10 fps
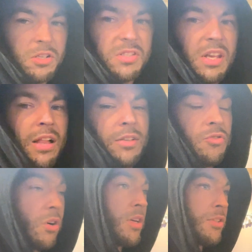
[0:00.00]
solid
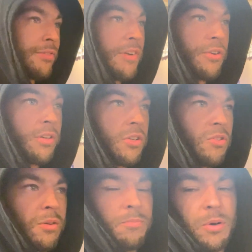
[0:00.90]
truck. It's a very nice
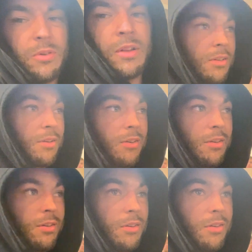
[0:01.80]
truck, but
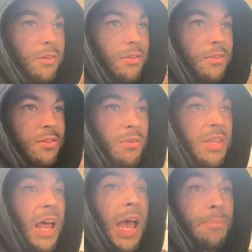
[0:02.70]
something
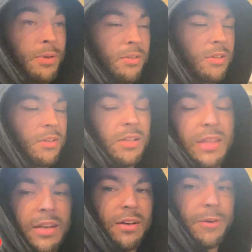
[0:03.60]
happened
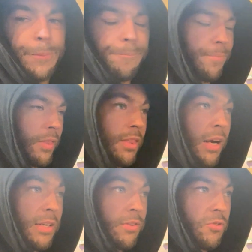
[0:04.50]
that
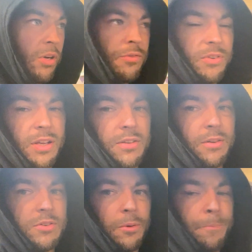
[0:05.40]
knocked out the transfer case.
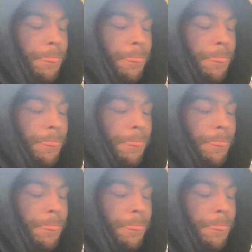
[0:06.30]
So